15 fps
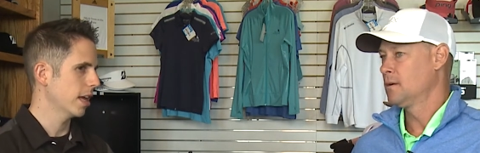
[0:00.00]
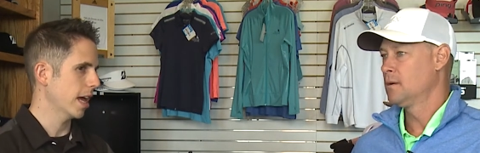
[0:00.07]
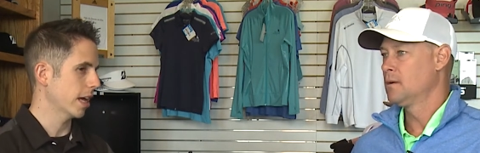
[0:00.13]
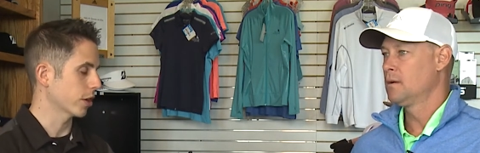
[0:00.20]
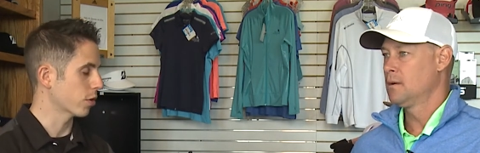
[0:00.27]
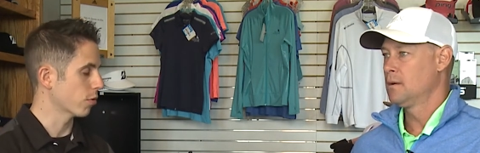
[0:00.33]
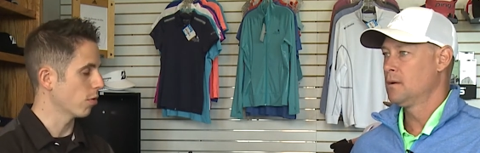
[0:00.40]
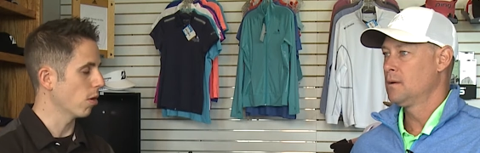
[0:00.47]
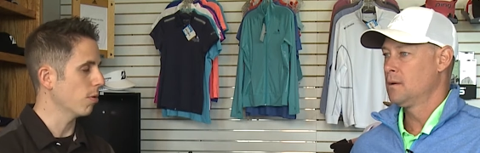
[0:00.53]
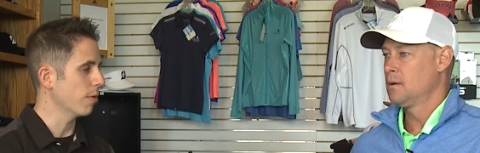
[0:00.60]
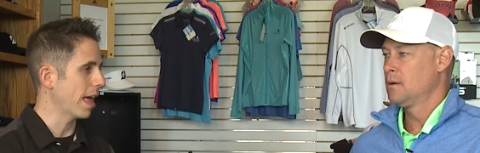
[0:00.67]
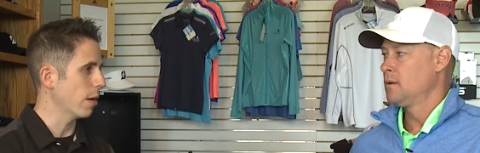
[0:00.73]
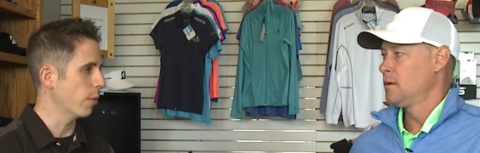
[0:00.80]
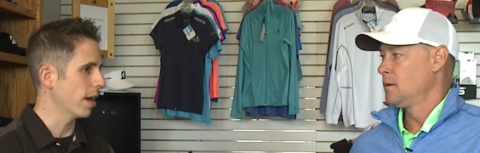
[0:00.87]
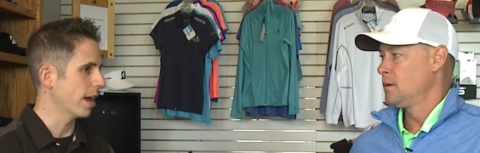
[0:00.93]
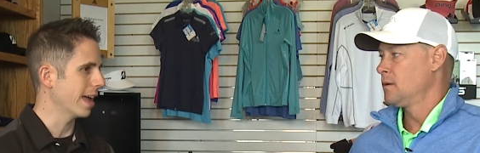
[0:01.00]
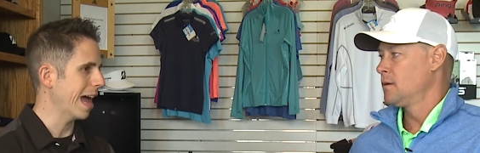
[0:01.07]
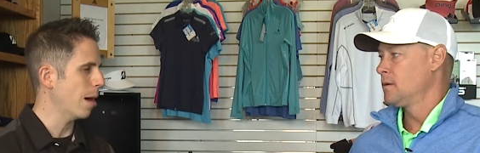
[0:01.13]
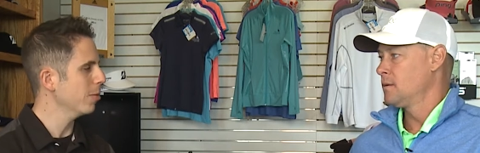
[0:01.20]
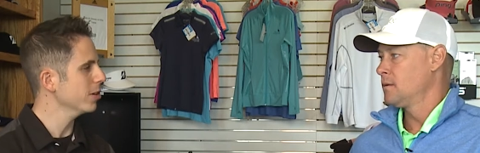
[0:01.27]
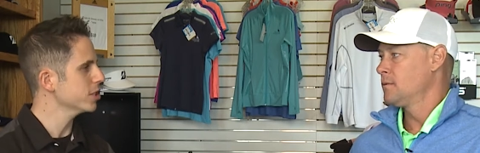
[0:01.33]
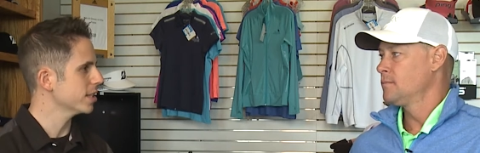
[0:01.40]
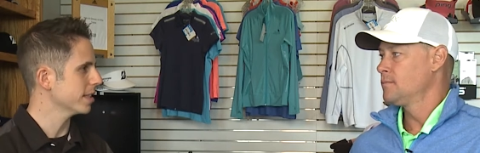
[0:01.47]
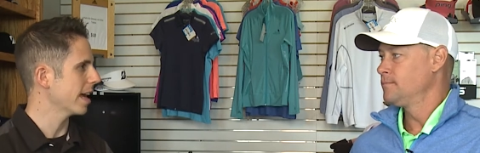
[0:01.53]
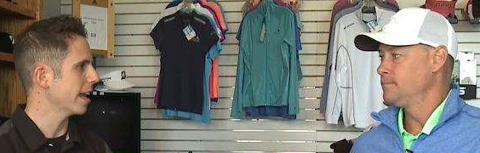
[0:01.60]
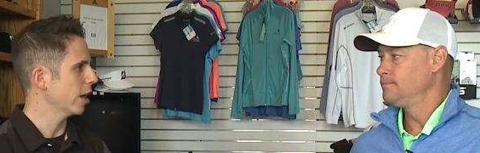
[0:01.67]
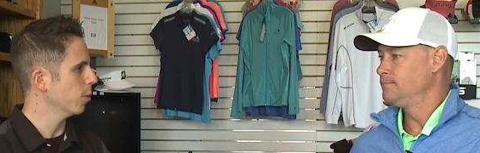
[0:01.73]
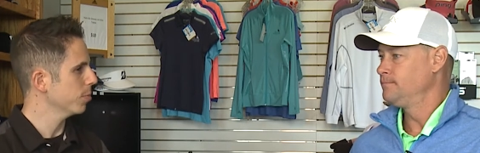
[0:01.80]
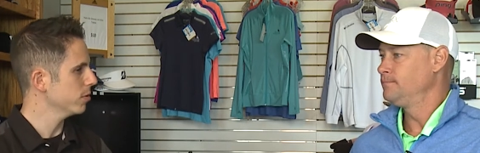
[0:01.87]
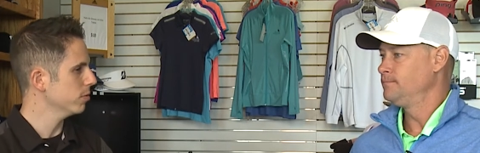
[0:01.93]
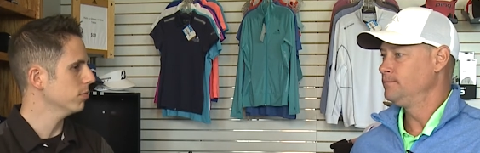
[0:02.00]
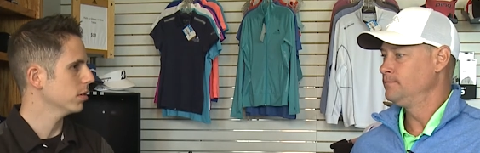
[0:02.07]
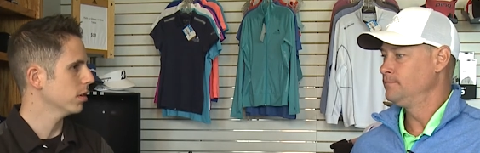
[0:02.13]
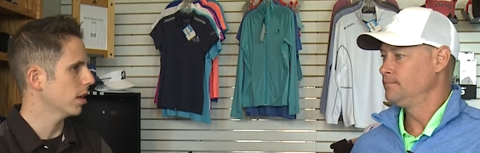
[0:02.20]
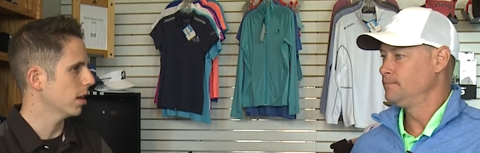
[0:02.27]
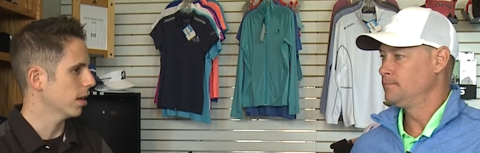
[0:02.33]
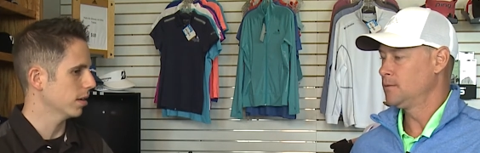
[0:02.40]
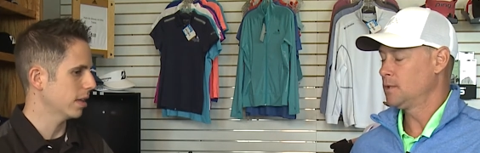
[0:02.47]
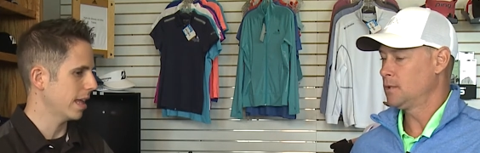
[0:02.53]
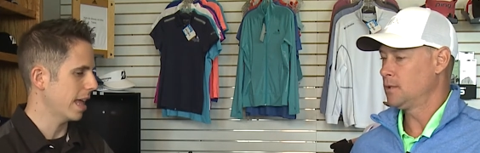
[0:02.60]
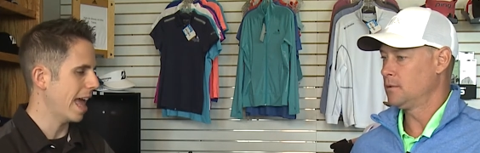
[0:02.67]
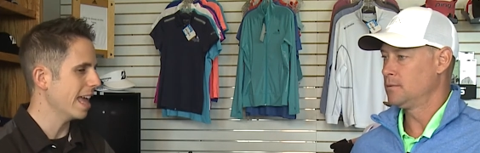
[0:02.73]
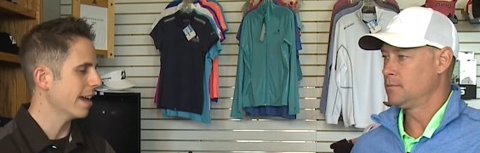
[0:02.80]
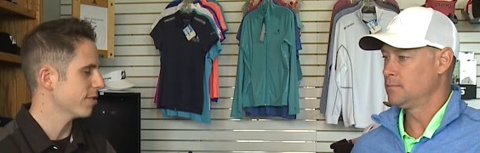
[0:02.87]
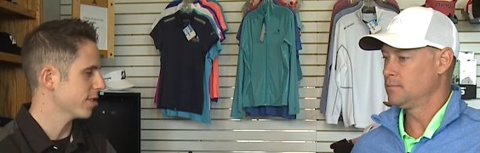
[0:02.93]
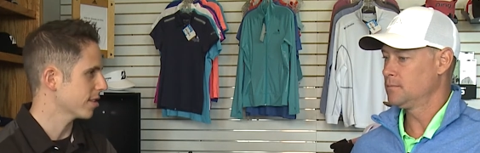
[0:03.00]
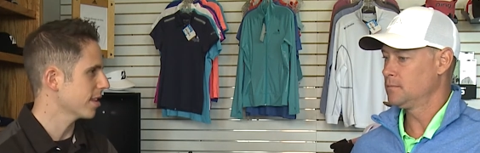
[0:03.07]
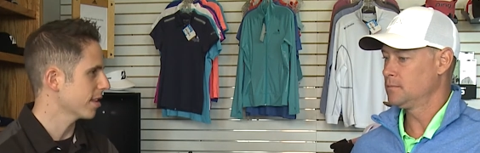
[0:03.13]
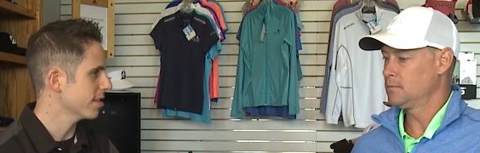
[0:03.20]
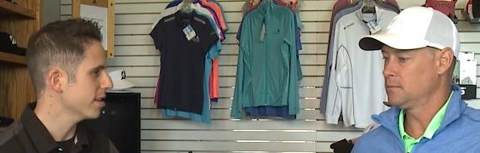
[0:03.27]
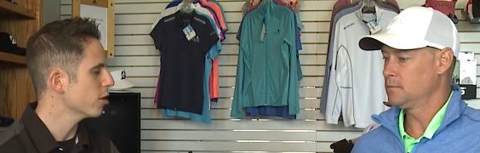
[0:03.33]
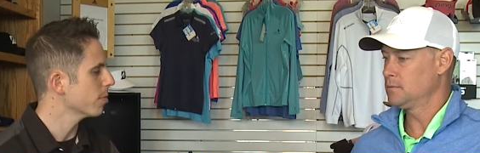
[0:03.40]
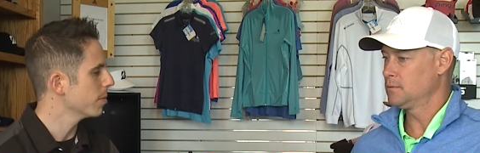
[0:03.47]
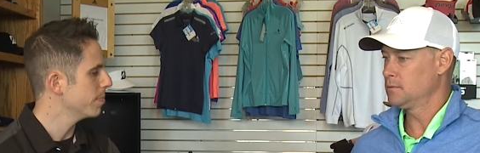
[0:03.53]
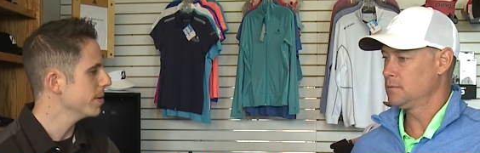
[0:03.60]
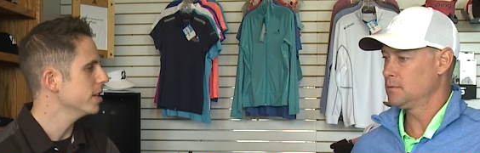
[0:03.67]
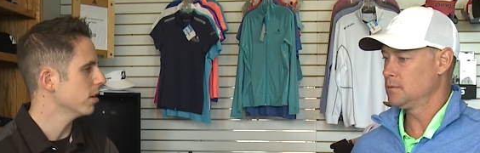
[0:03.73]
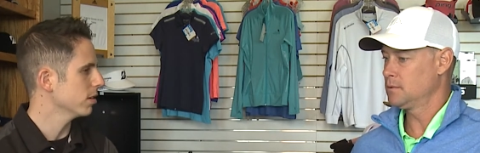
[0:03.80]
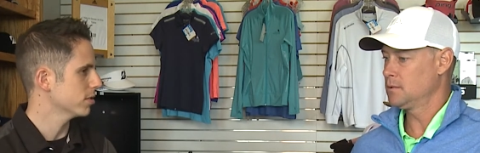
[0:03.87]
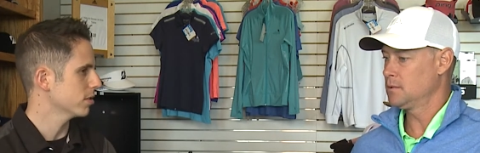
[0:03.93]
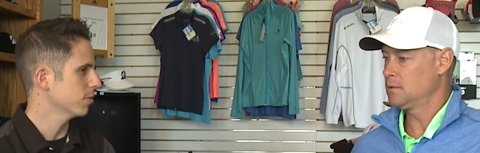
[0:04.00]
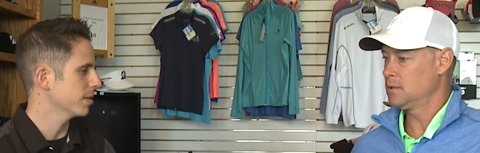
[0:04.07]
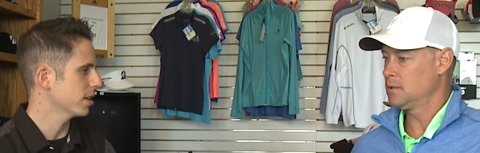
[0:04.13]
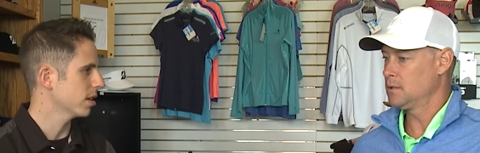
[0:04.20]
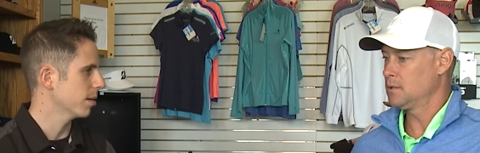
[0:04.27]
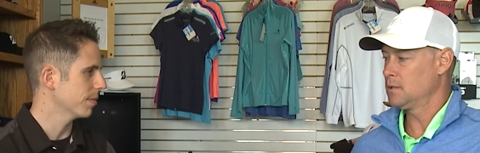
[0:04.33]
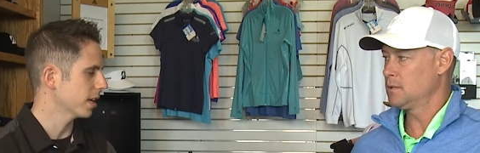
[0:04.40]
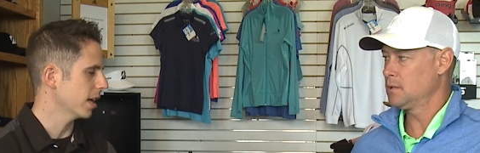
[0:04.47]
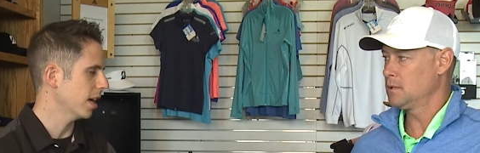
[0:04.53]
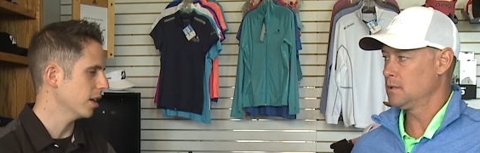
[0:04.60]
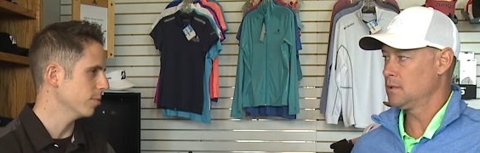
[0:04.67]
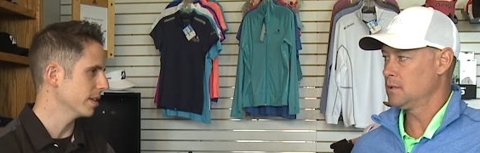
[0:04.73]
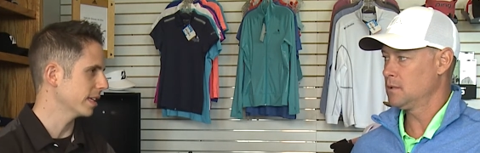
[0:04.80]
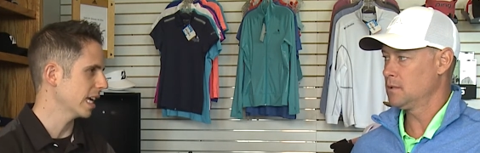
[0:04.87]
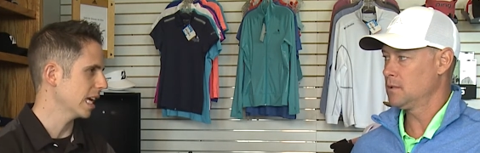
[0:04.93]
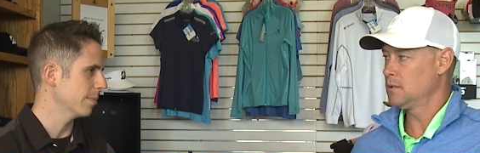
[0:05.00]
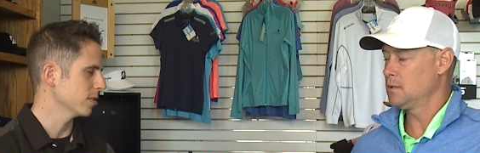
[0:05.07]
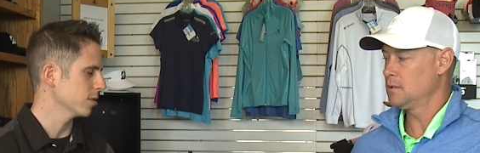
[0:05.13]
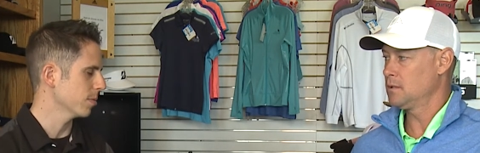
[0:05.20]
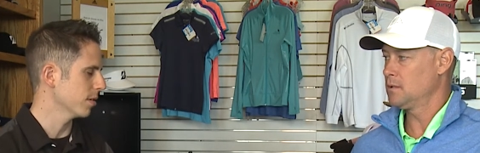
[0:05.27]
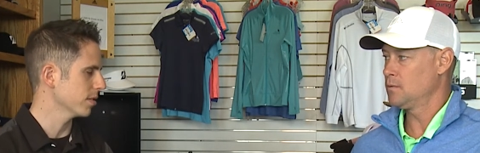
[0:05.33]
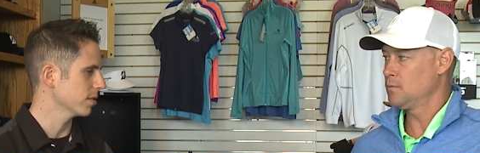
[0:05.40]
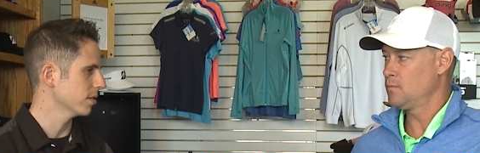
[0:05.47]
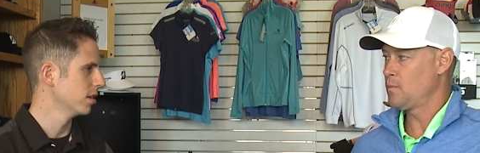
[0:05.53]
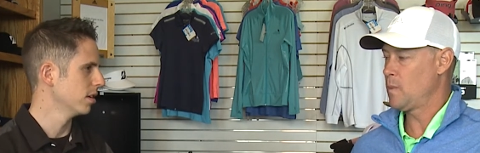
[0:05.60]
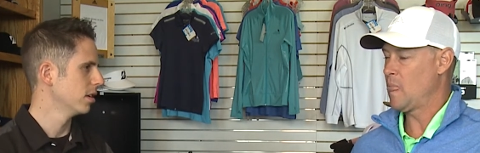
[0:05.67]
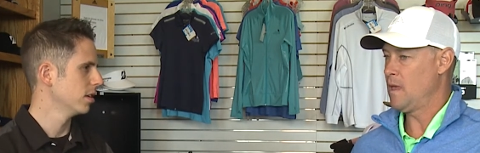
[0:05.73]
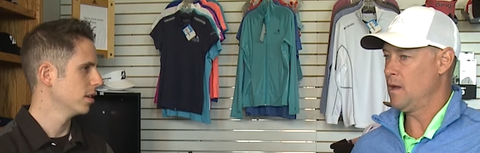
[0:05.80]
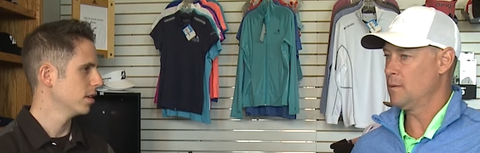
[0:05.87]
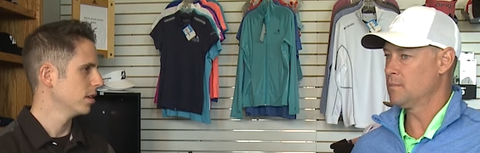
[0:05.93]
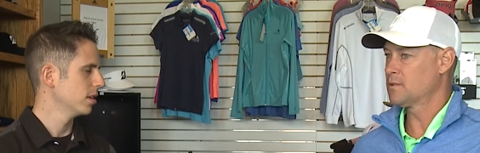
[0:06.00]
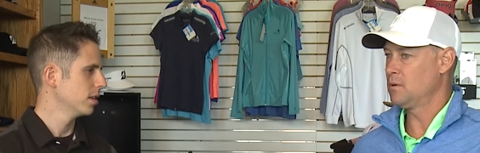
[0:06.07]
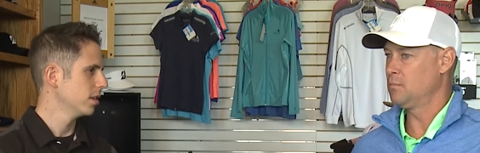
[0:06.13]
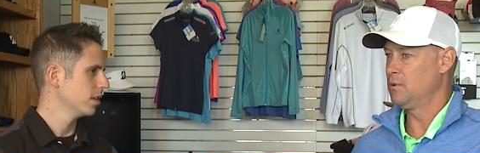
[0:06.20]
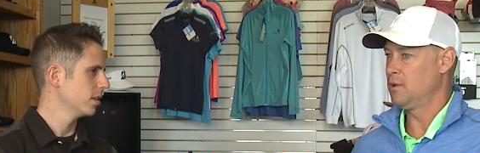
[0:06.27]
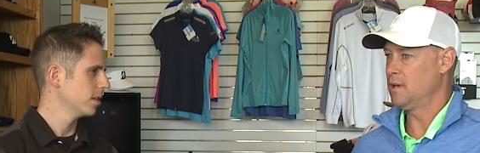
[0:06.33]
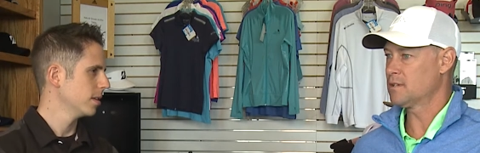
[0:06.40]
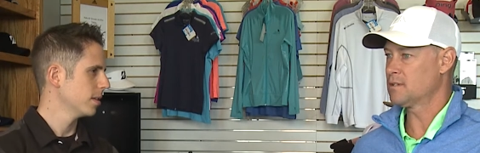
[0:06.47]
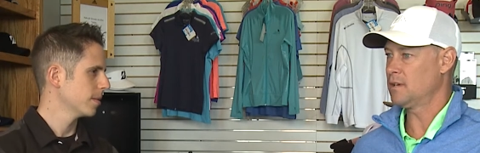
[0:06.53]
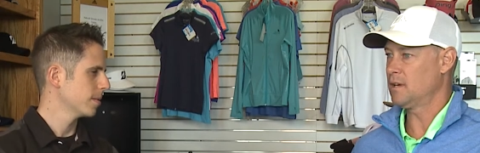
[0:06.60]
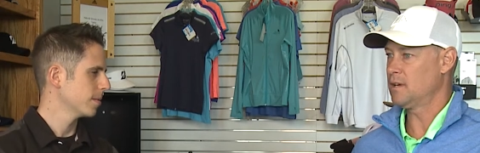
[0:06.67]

Speaker 1: and grow that way. How much did that help you, uh, A, have success here, but B, also become the guy you became as a punter?
Speaker 2: Yeah, I'm so blessed to